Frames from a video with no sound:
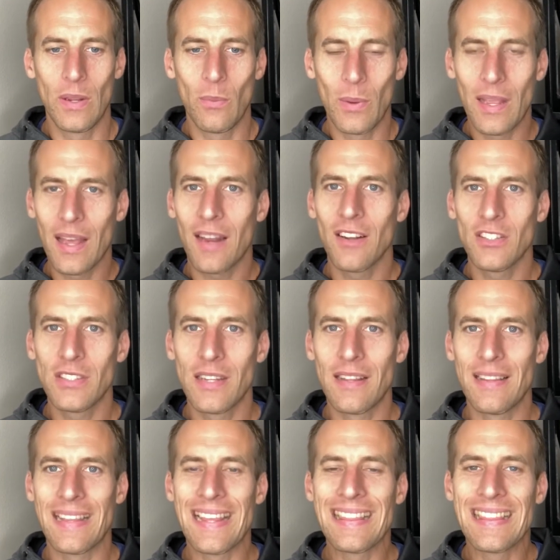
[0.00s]
we gotta understand that
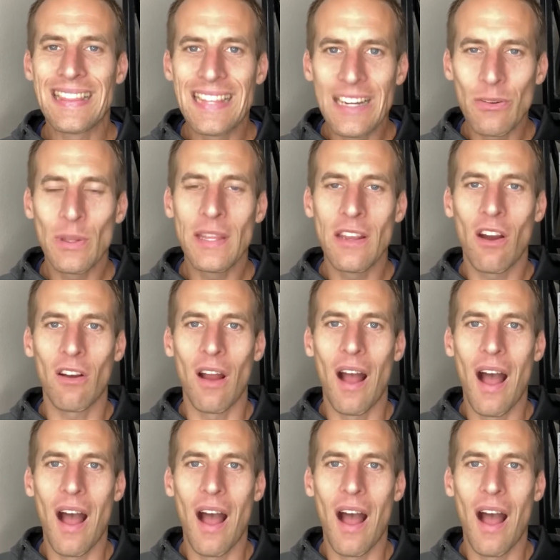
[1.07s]
they literally are